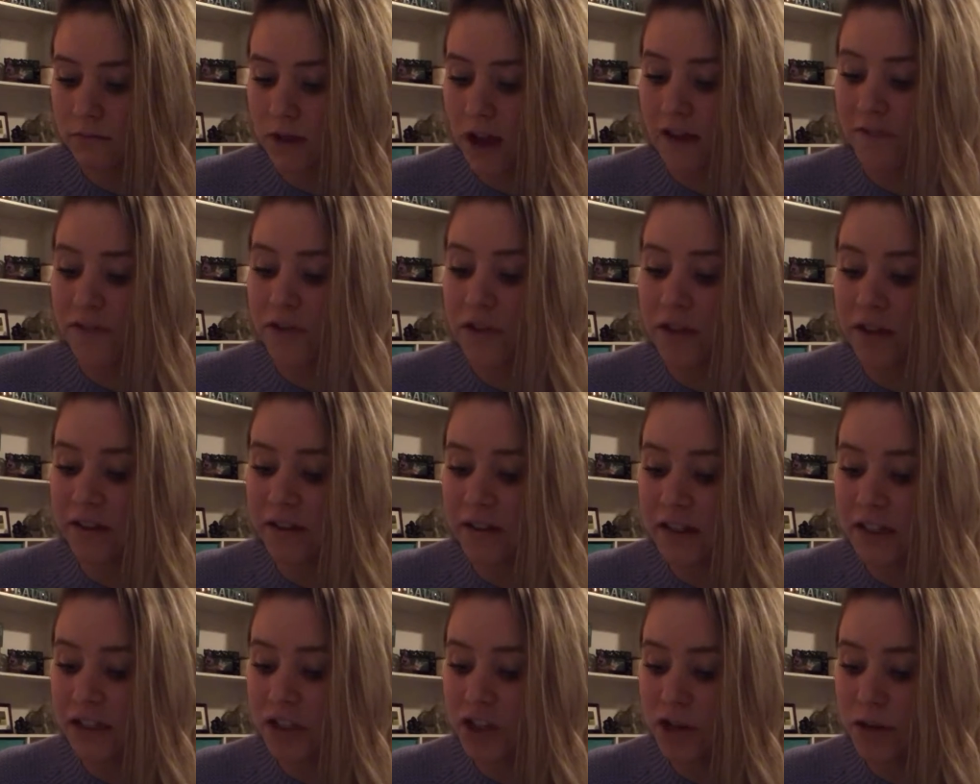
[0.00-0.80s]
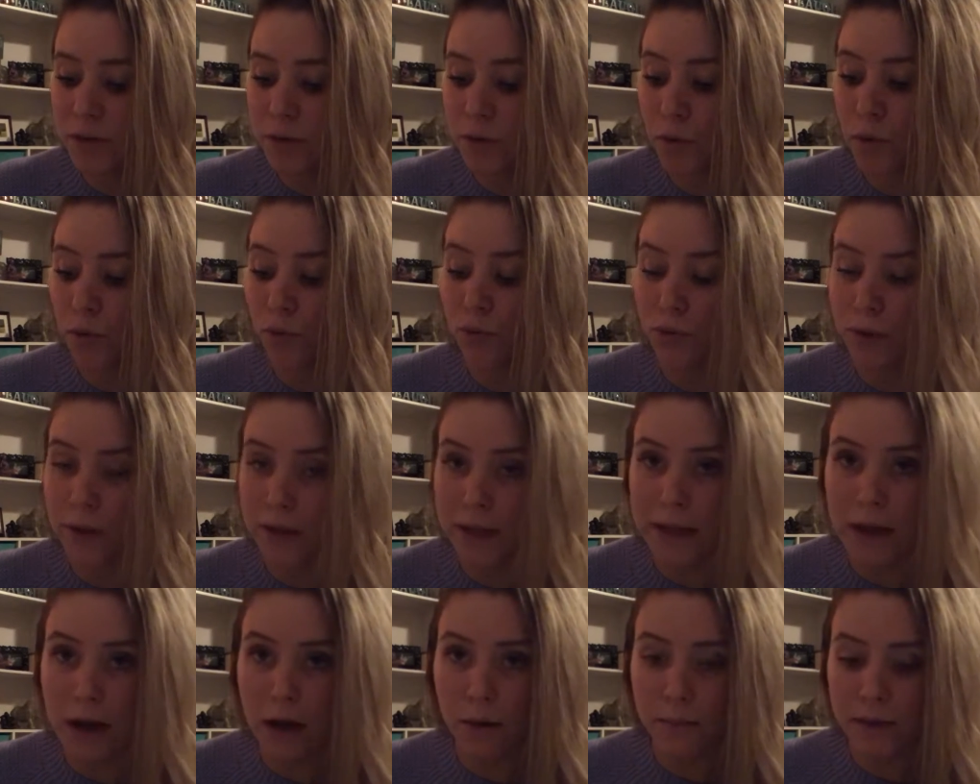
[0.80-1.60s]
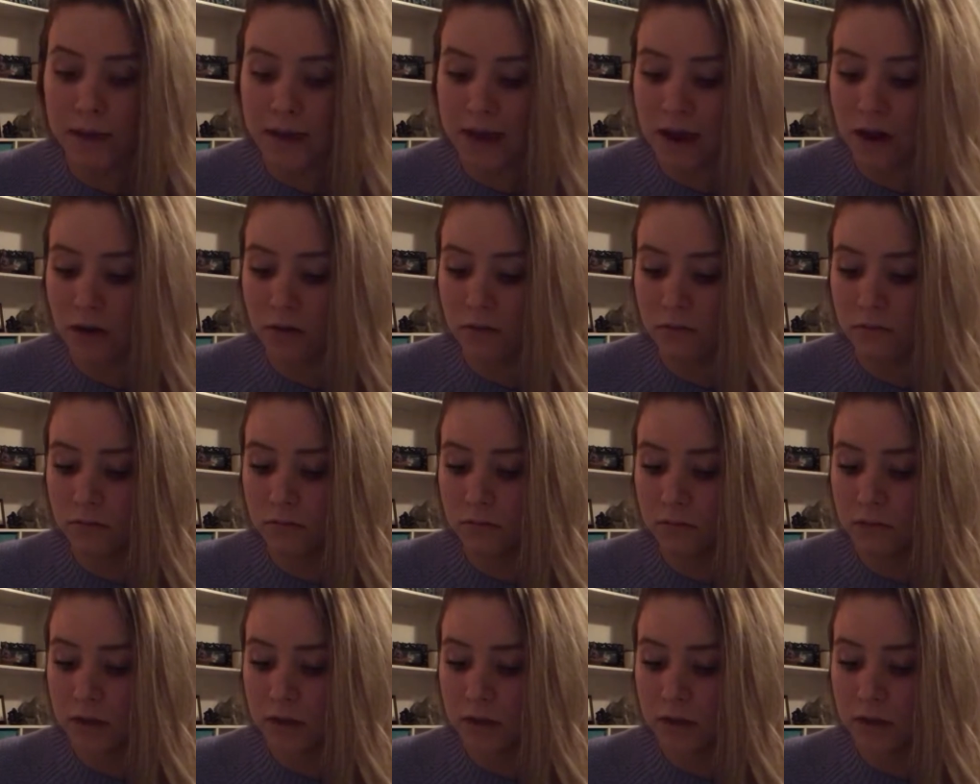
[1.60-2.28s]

I feel like these notes would really help me out,